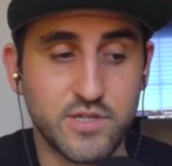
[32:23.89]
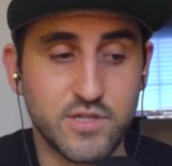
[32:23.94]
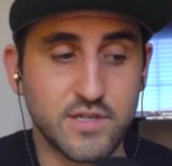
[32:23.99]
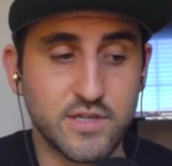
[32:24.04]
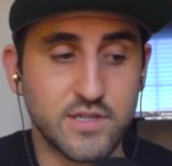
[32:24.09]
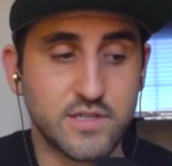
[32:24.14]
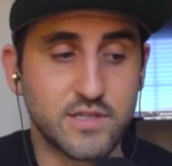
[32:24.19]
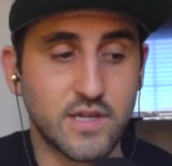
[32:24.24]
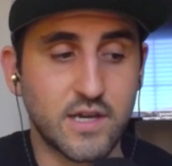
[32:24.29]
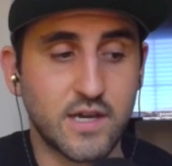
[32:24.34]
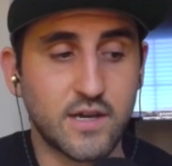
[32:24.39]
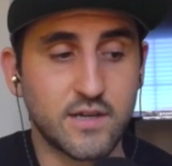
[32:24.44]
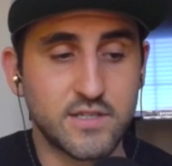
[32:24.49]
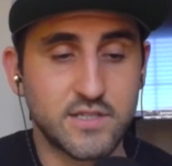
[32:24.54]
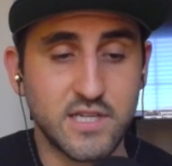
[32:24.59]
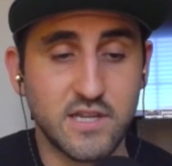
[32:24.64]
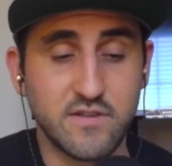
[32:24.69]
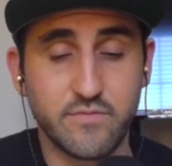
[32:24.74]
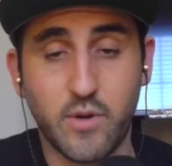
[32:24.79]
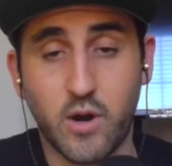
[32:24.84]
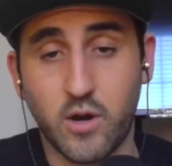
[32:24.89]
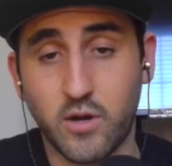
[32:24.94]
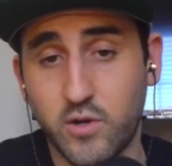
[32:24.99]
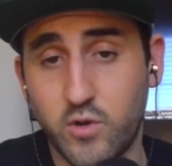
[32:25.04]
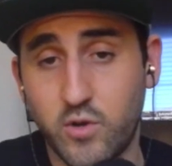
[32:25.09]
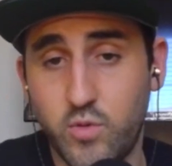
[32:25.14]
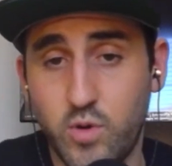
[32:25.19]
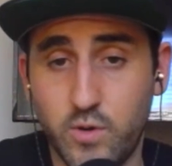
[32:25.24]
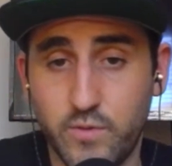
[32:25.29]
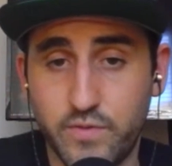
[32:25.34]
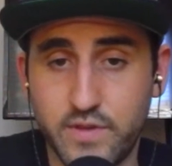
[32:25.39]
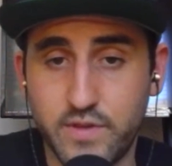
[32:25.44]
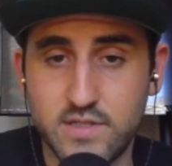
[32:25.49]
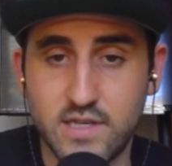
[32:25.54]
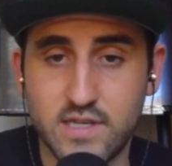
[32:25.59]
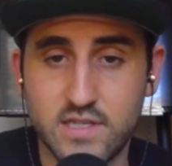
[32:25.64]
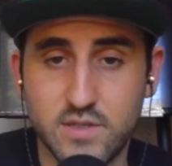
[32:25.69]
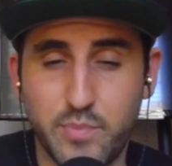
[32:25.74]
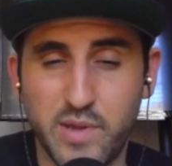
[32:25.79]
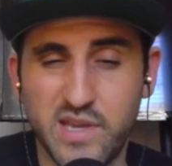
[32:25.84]
which is Steve Martin quote
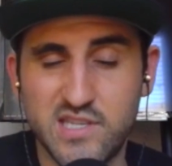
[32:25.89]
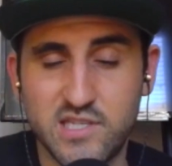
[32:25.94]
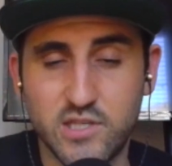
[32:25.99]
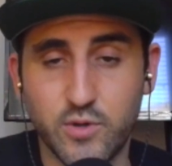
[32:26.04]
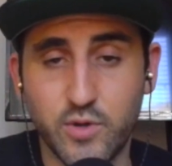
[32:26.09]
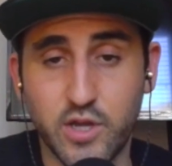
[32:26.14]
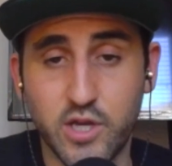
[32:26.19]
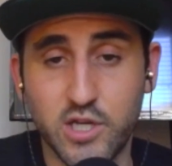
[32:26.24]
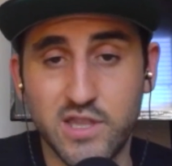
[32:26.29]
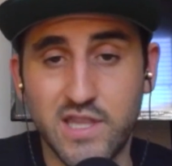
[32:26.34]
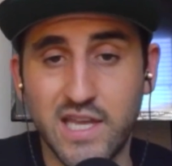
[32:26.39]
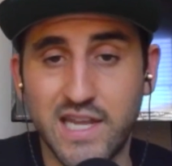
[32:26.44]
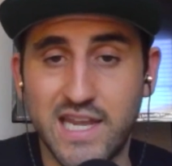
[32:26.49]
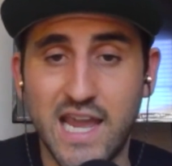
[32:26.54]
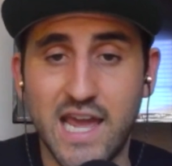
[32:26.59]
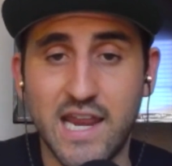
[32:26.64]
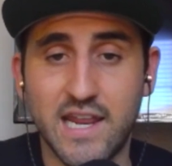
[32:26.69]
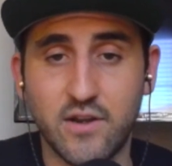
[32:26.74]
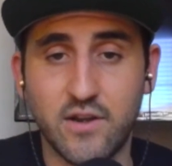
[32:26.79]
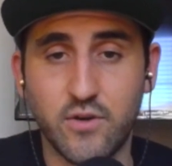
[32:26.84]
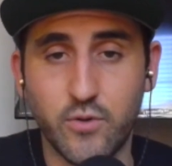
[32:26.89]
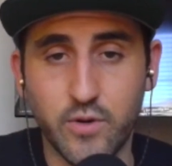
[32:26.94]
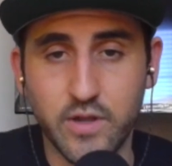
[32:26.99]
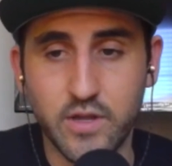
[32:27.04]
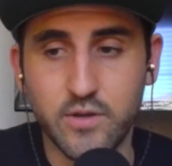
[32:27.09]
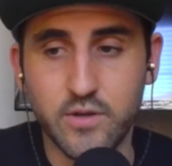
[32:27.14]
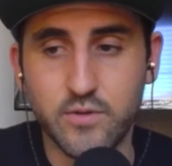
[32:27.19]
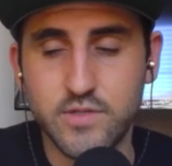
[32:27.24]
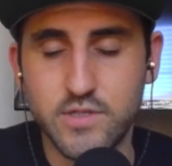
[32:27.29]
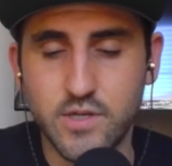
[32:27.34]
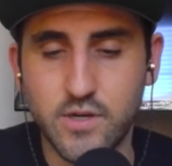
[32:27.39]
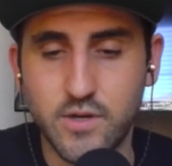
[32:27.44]
that says, "Be so good they can't ignore you."